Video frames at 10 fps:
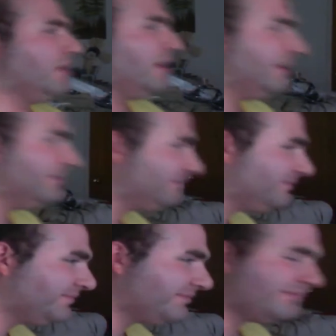but
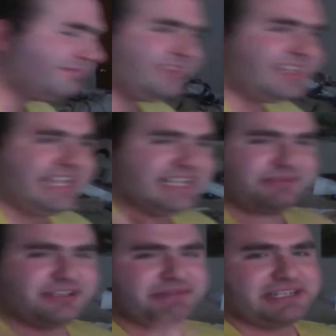it's
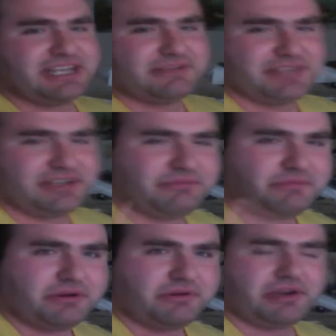supposed to be a top secret,
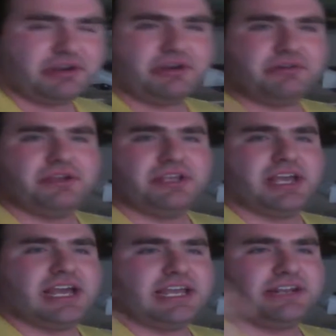but we already know,
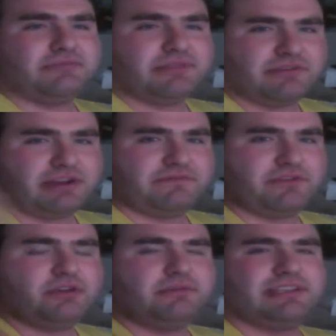and it'll be great if
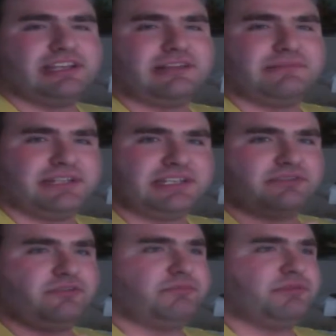you go with them. And
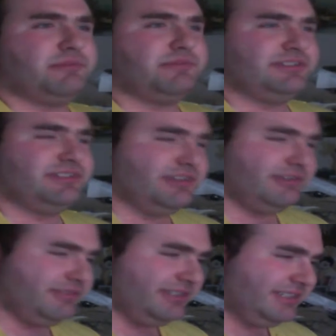Discord pretty much,
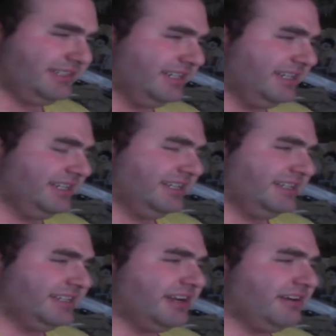acts,
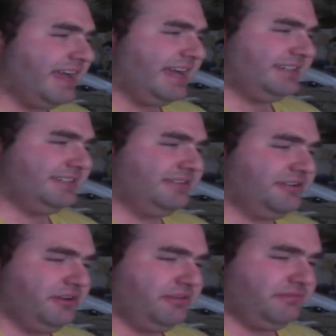
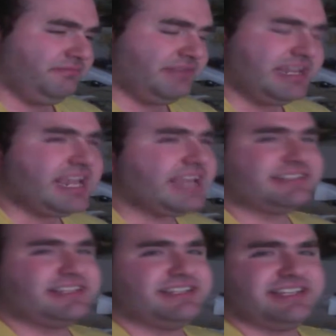he
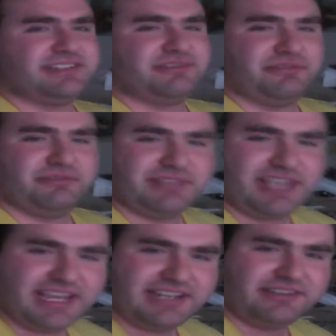acts like Discord,
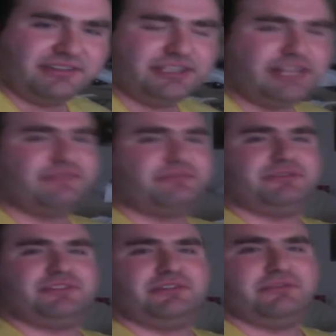okay? The
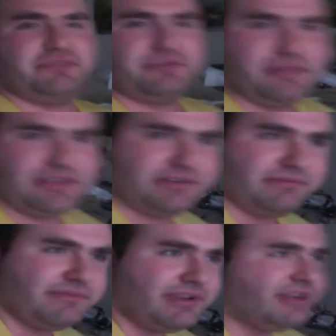lovable douche, which
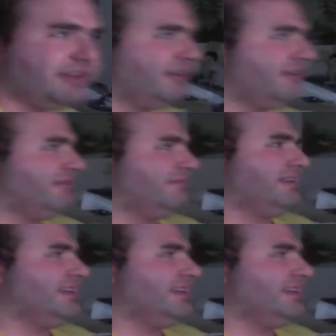we all know